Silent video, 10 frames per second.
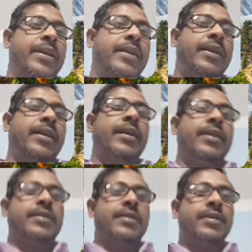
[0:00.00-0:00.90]
In
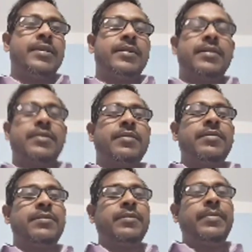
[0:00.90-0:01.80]
English it is told
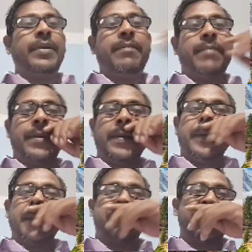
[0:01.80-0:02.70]
to be mountain of the
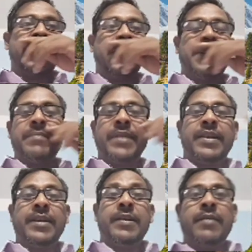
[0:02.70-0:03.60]
spirit, but
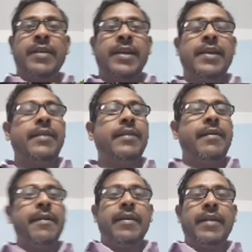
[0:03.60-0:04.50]
in local
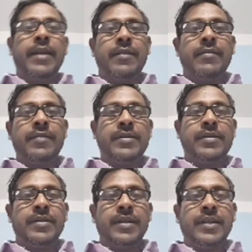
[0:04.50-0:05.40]
language,
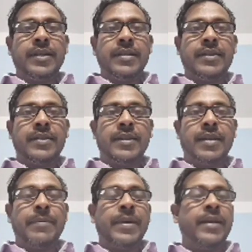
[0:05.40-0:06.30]
that is
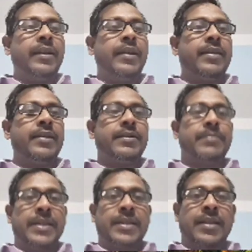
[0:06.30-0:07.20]
Nepali, it is
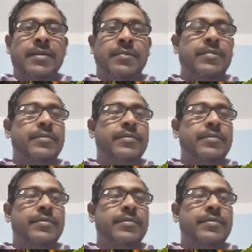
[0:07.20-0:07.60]
Mansalu.